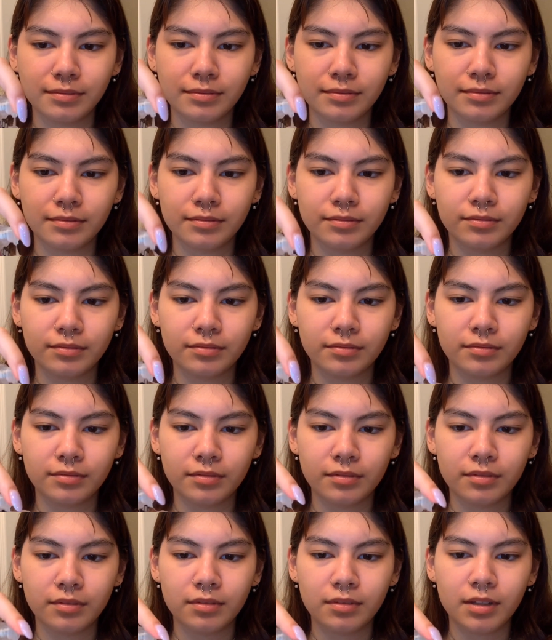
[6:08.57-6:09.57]

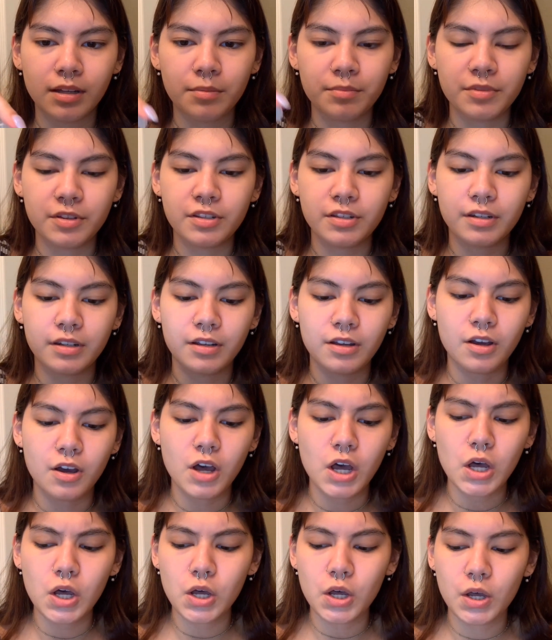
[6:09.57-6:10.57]
I'm just gonna,
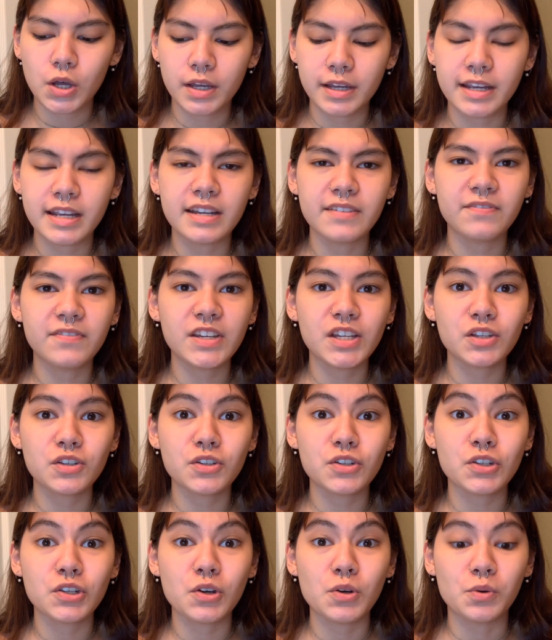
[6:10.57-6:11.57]
it
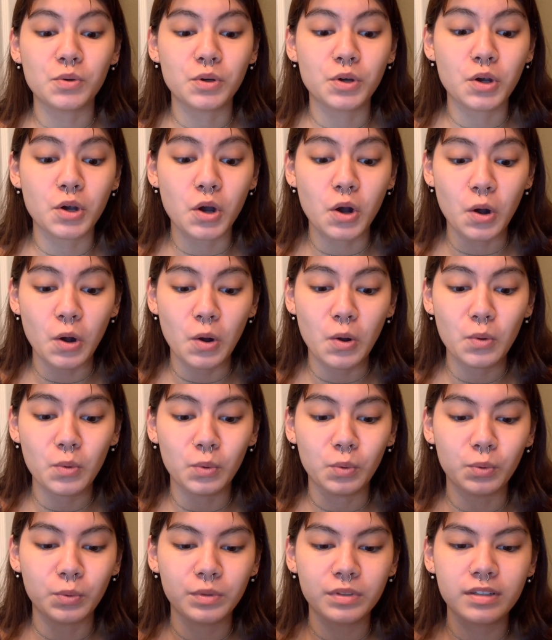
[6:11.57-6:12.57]
feels so
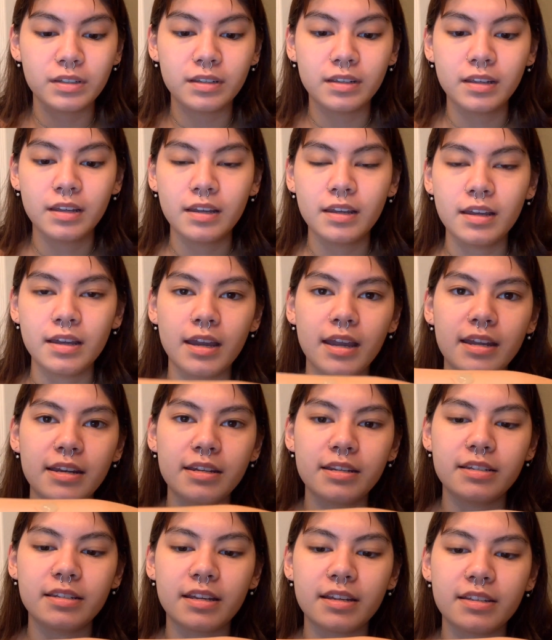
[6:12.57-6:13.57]
cold.
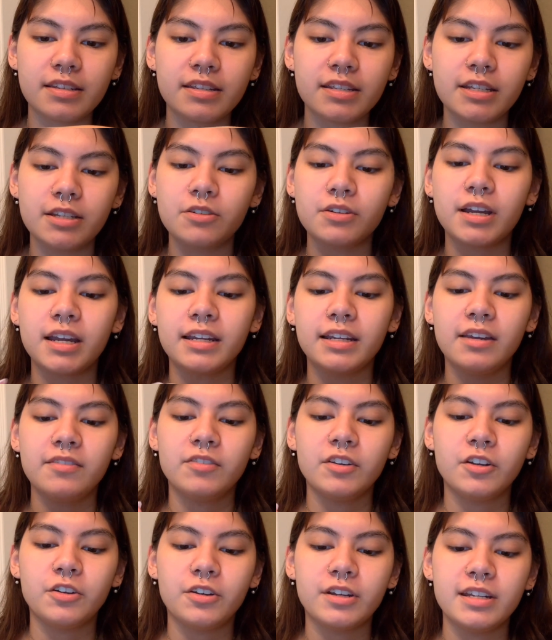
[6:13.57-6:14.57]
And it does still kind of
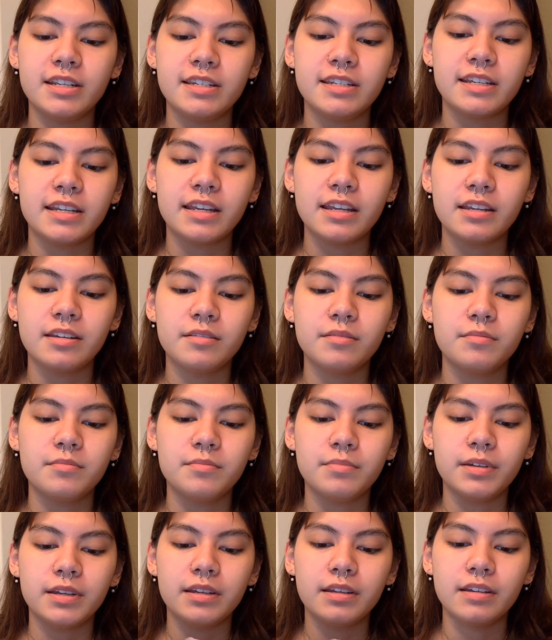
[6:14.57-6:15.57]
have a green tint,
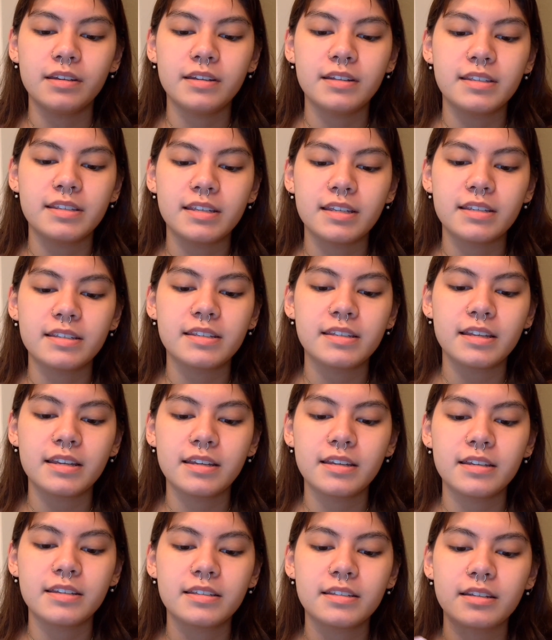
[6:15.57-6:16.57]
but it says
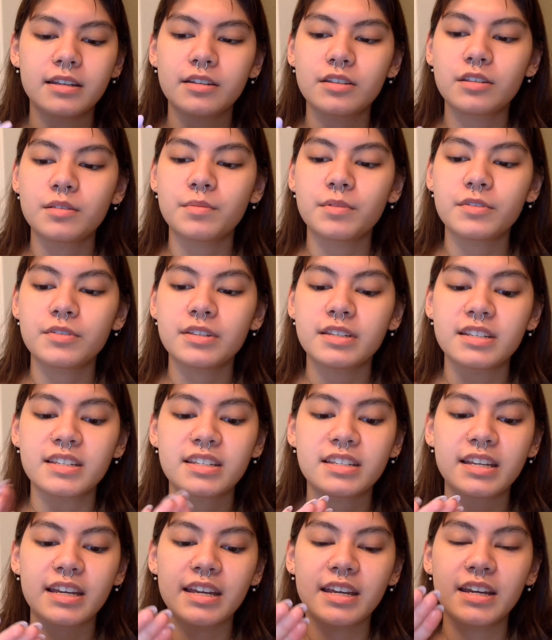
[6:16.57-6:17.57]
that it's not supposed to
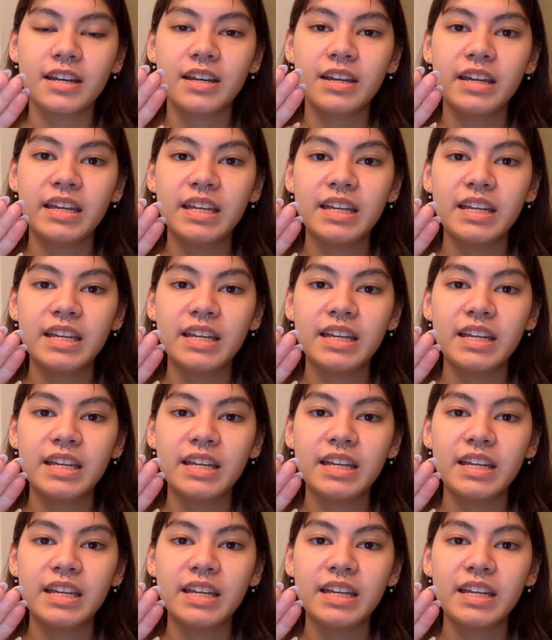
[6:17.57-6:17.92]
stay.